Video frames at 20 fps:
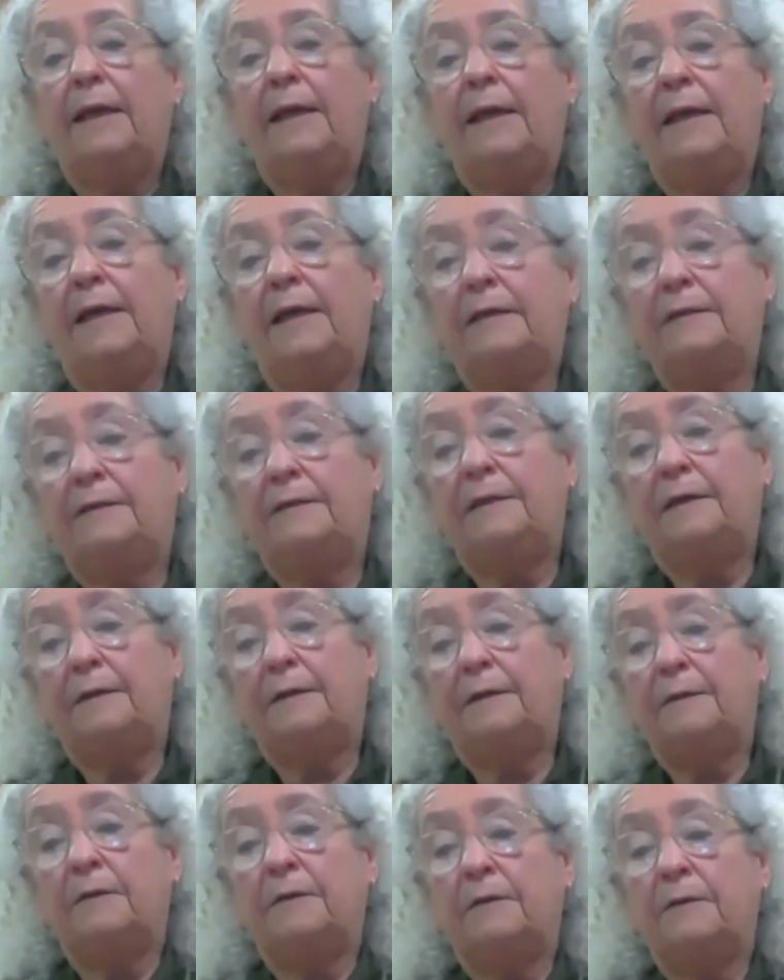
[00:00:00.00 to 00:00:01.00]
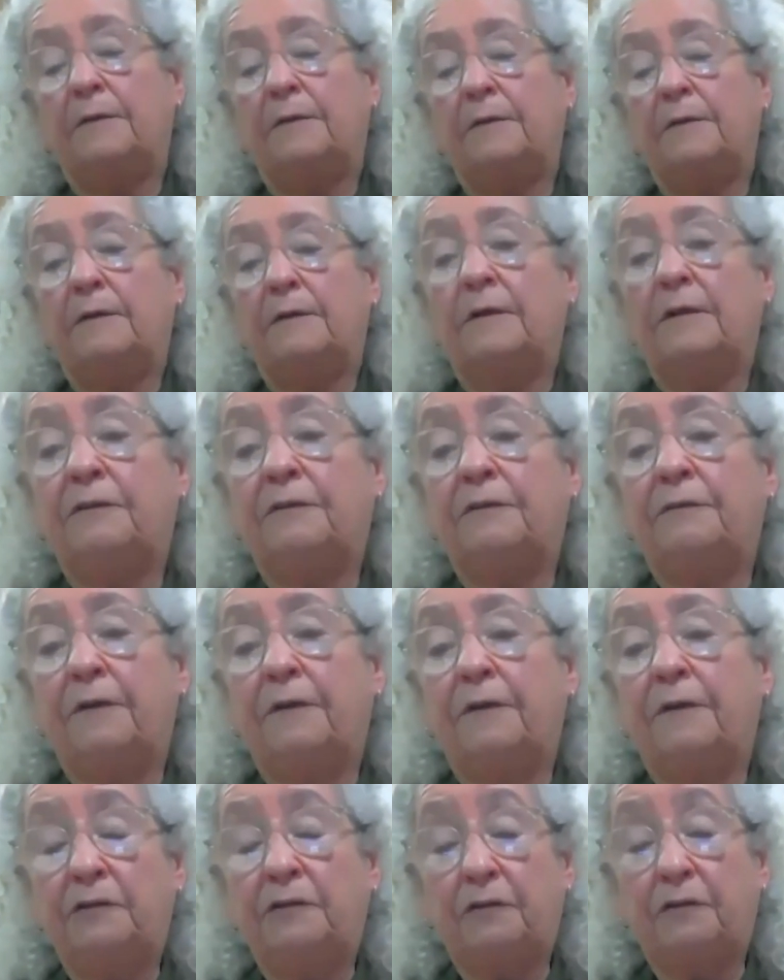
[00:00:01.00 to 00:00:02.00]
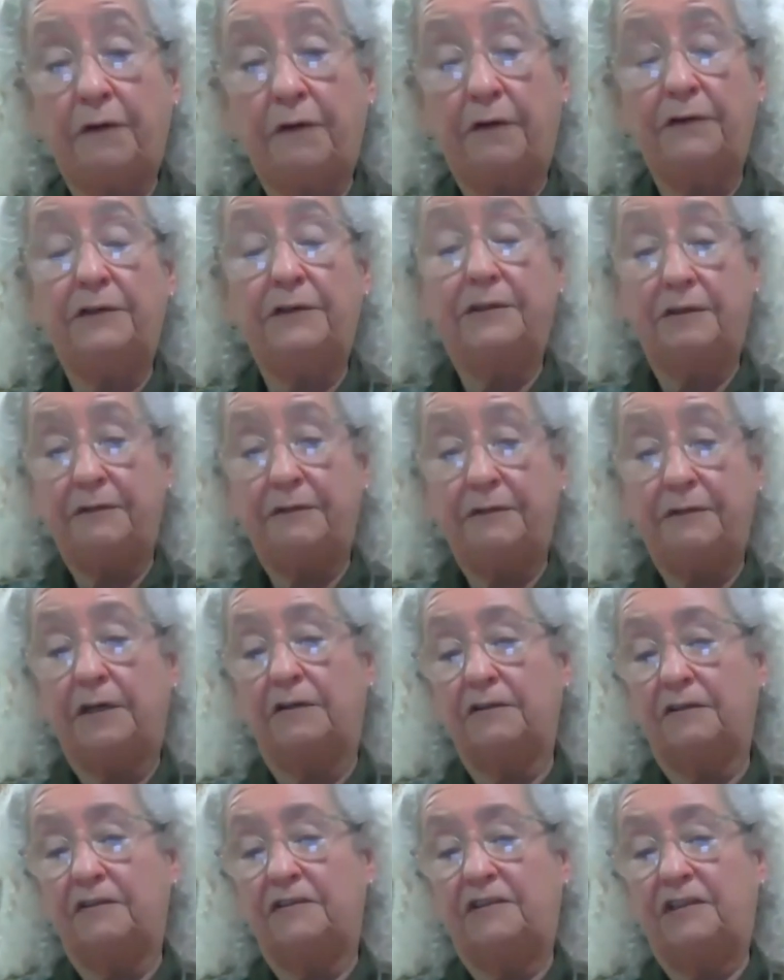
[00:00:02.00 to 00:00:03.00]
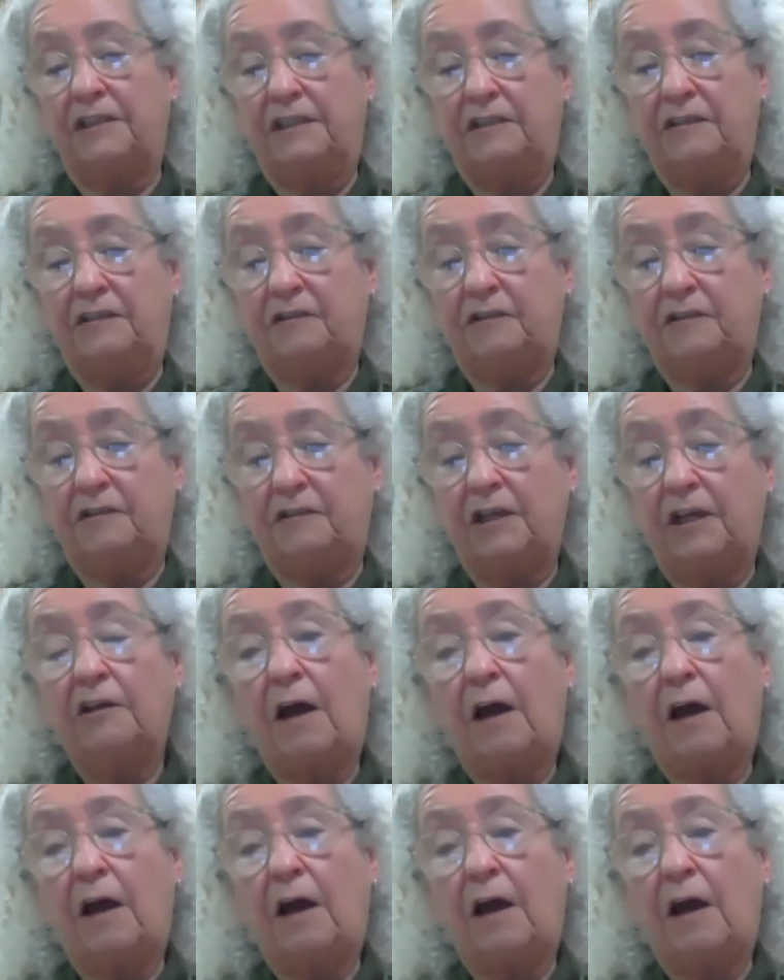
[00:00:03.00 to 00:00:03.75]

And uh, it's a, it was a very difficult disease.